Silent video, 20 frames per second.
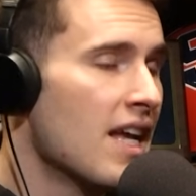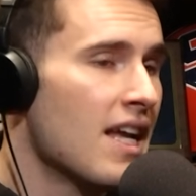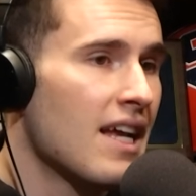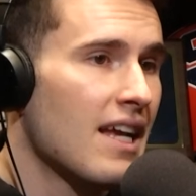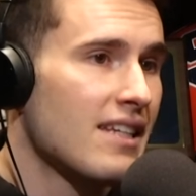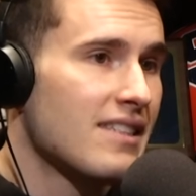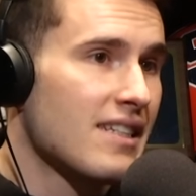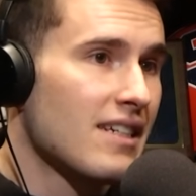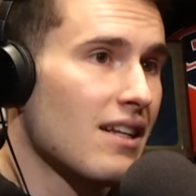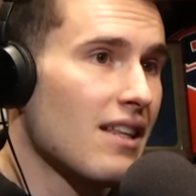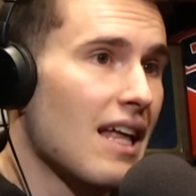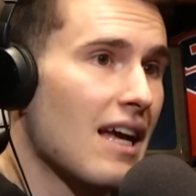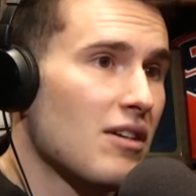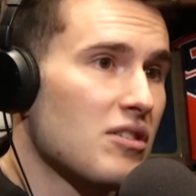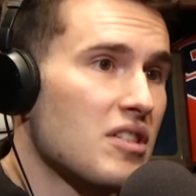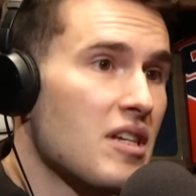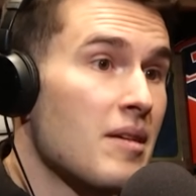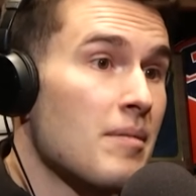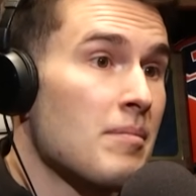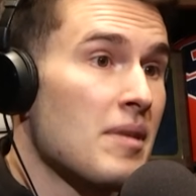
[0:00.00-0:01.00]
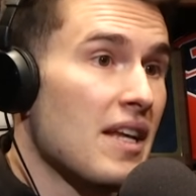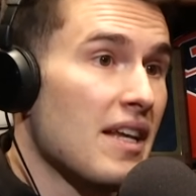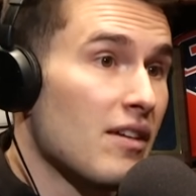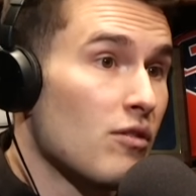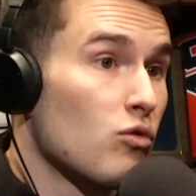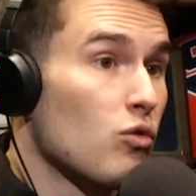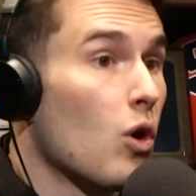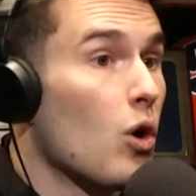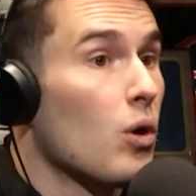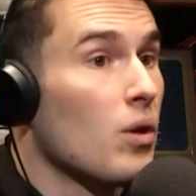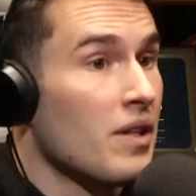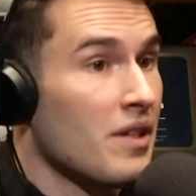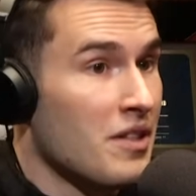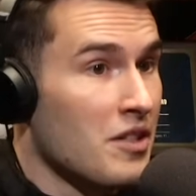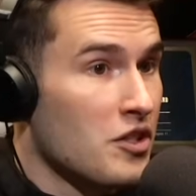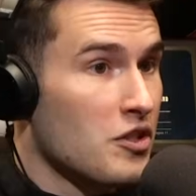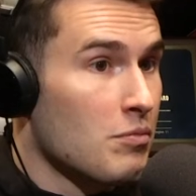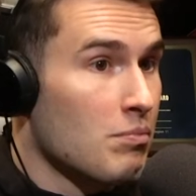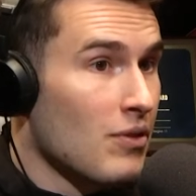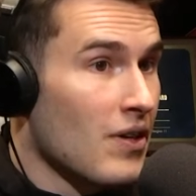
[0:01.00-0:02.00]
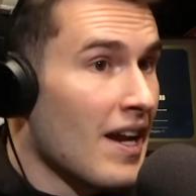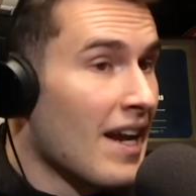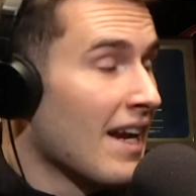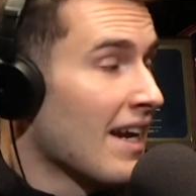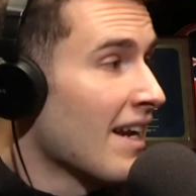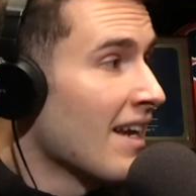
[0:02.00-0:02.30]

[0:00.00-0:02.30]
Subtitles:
is it allows them to enroll in the spring.